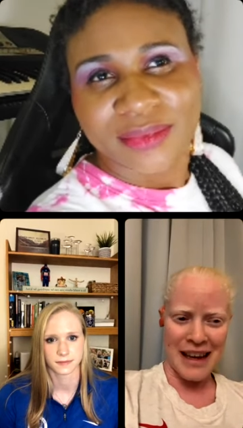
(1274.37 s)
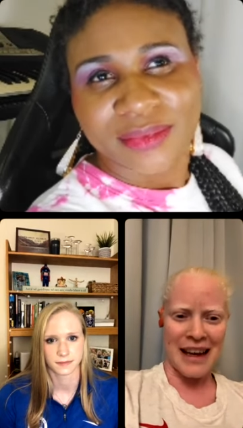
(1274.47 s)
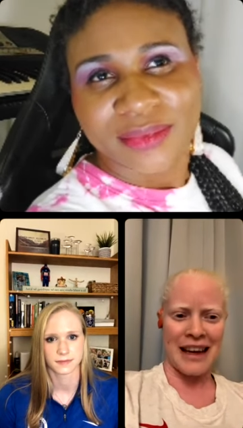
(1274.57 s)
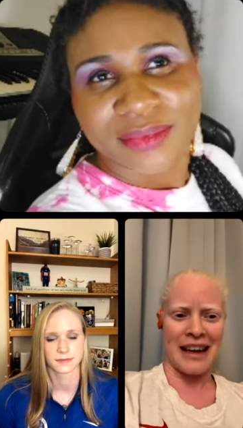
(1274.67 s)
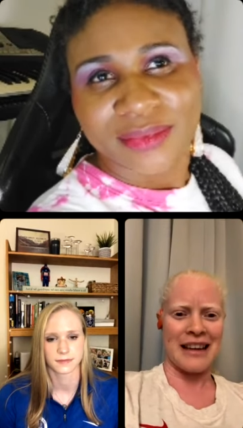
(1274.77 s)

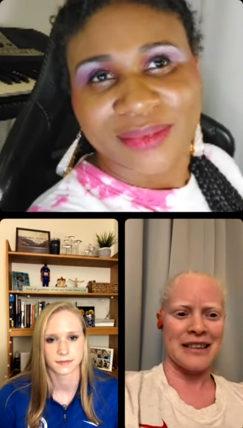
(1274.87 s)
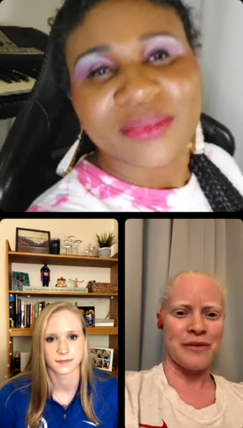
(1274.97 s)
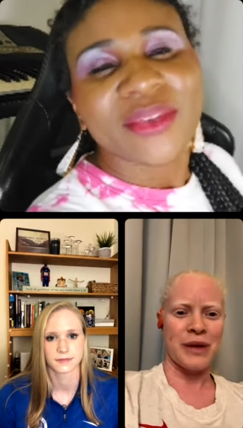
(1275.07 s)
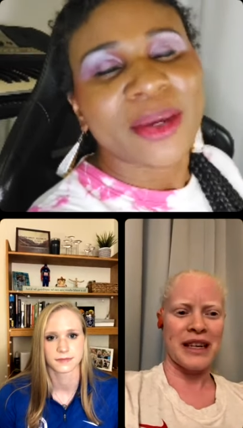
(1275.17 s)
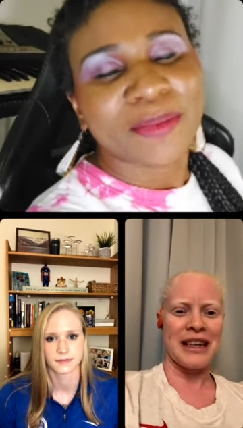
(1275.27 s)
Speaker 1: And
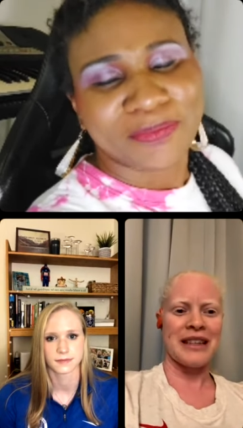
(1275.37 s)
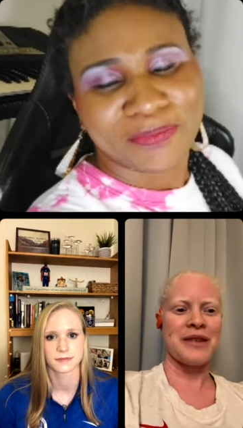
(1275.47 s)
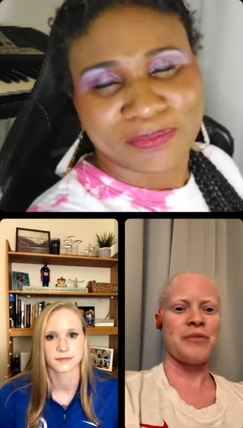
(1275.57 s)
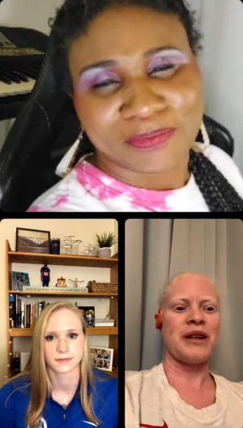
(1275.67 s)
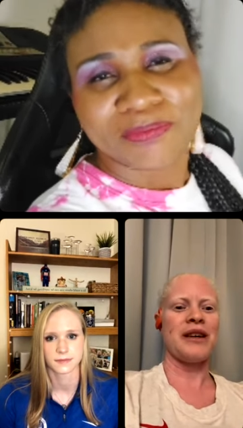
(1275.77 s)
we need
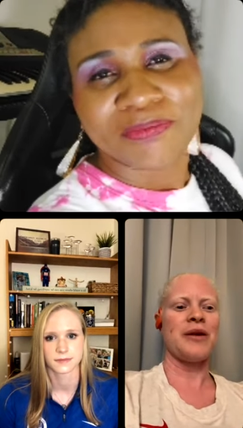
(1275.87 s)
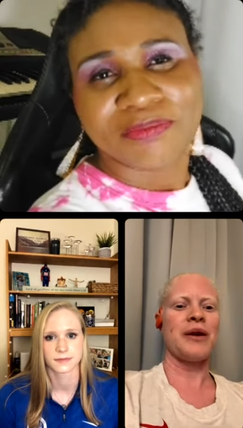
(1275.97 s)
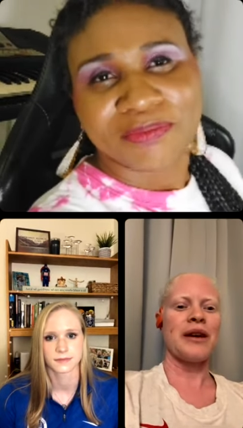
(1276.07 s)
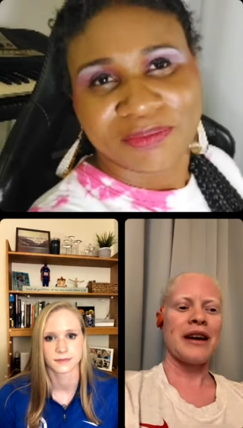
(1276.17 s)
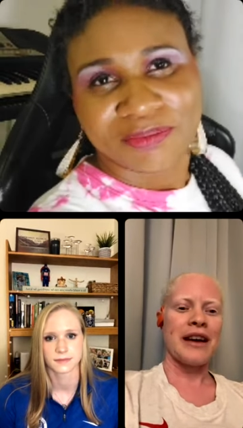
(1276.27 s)
to
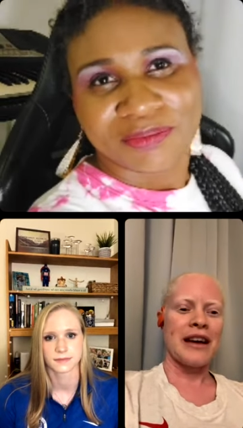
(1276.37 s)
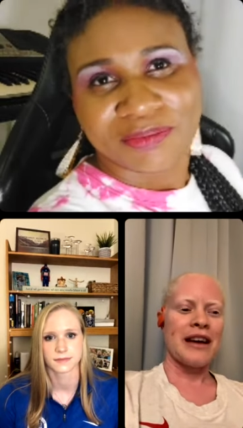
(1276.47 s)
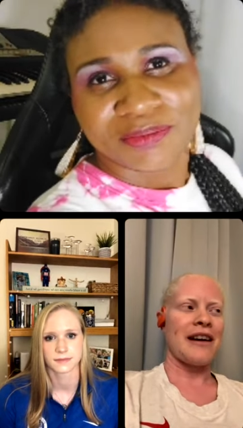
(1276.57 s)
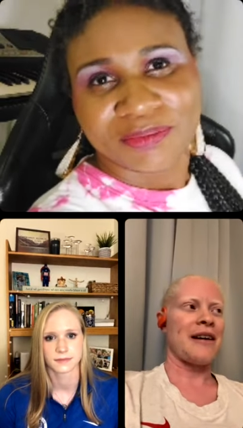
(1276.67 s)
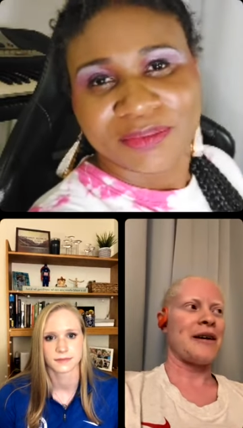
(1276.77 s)
be
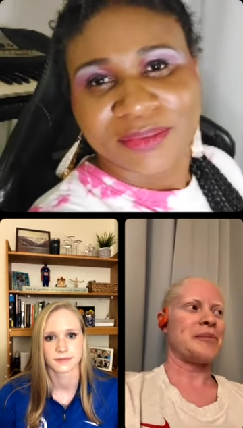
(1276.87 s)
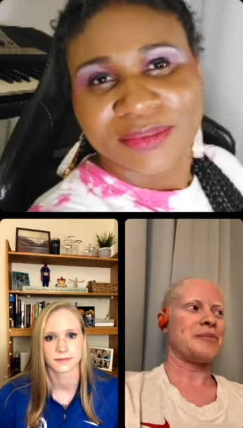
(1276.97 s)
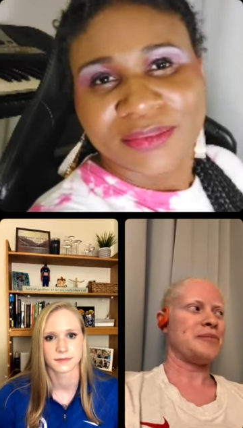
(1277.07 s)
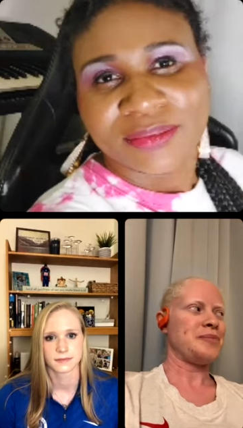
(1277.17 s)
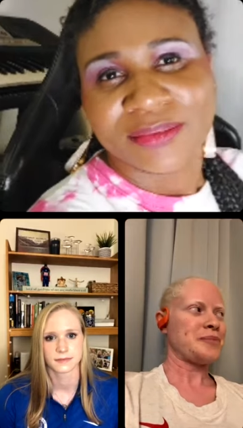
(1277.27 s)
um